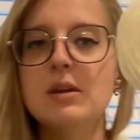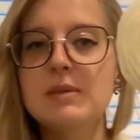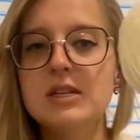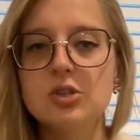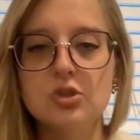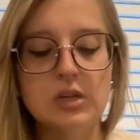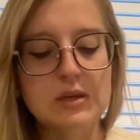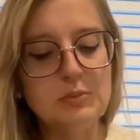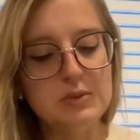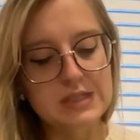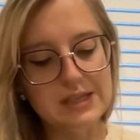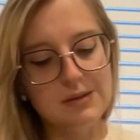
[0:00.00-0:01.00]

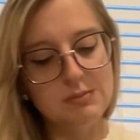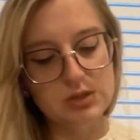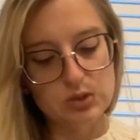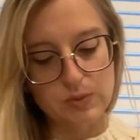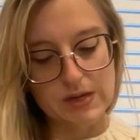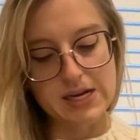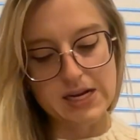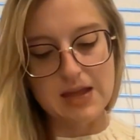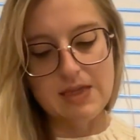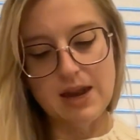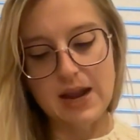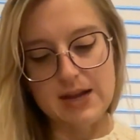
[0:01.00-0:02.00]
strips in between
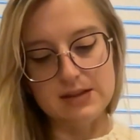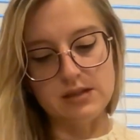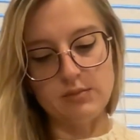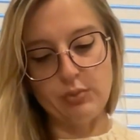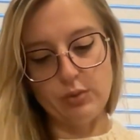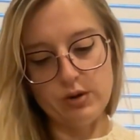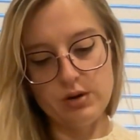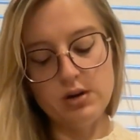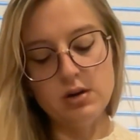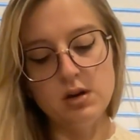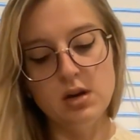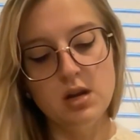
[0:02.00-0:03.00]
and then as the
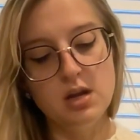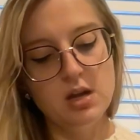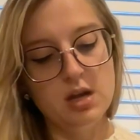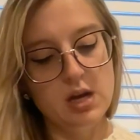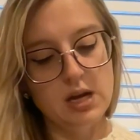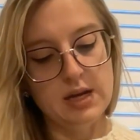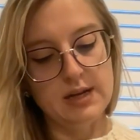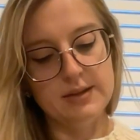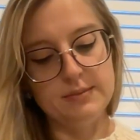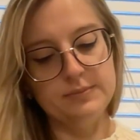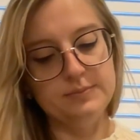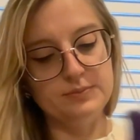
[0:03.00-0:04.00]
border.
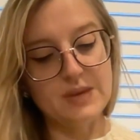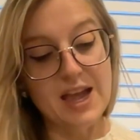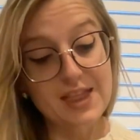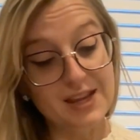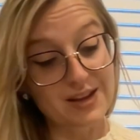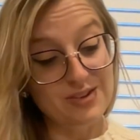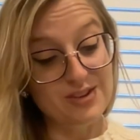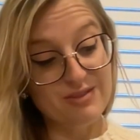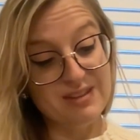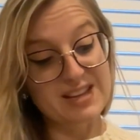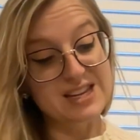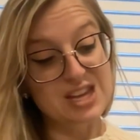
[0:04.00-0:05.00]
I think it'll look
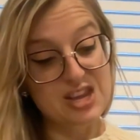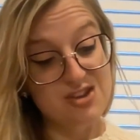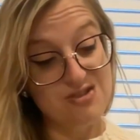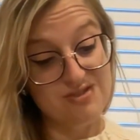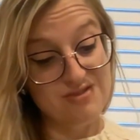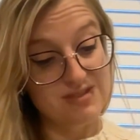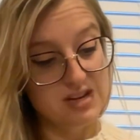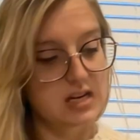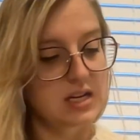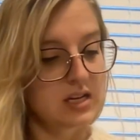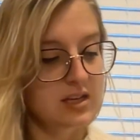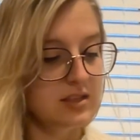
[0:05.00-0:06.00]
really cute,
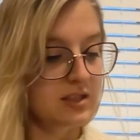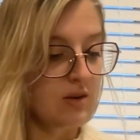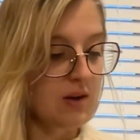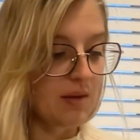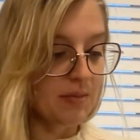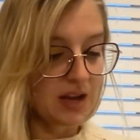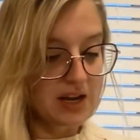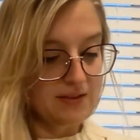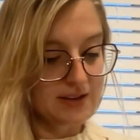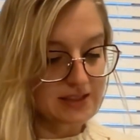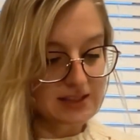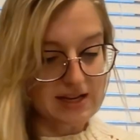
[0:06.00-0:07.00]
so I'm kind of
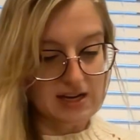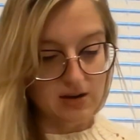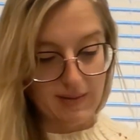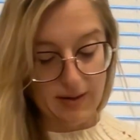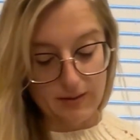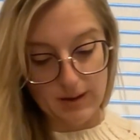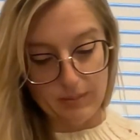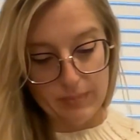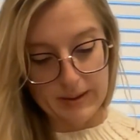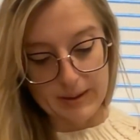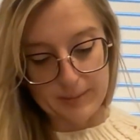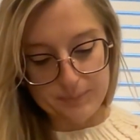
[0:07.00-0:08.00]
excited about it.
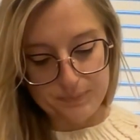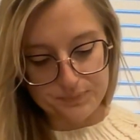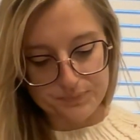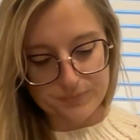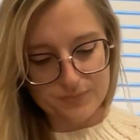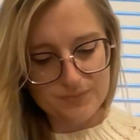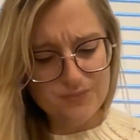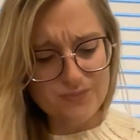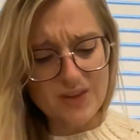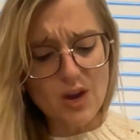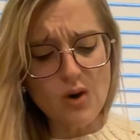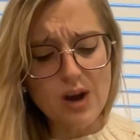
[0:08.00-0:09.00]
But
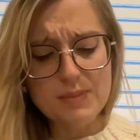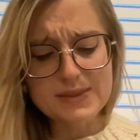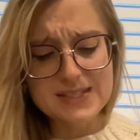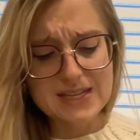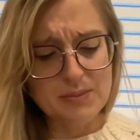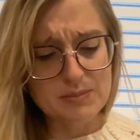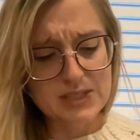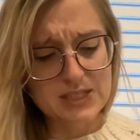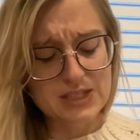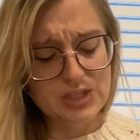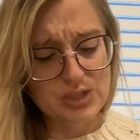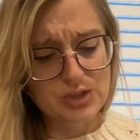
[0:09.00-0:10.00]
or I was
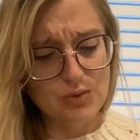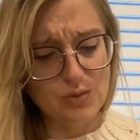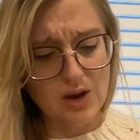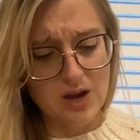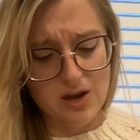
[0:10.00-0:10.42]
tempted to